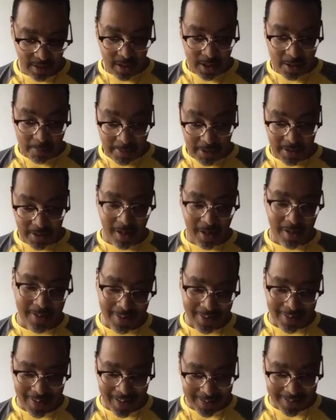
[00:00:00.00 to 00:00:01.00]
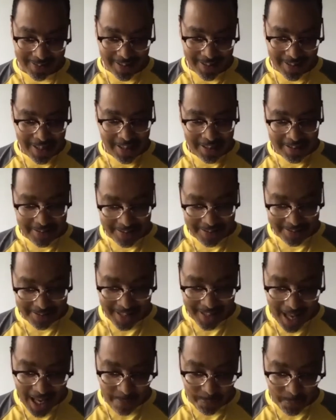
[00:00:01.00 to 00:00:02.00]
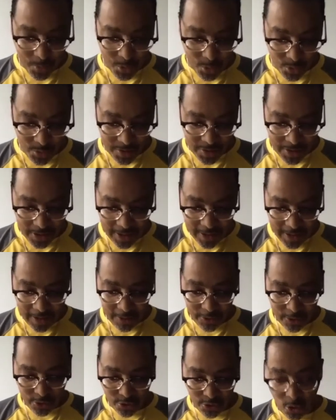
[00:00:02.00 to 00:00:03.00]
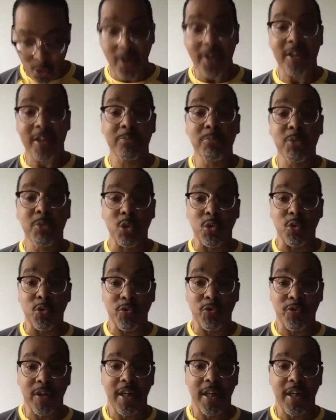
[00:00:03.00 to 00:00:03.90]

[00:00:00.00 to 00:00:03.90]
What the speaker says: But nonetheless, the disciples saw this move.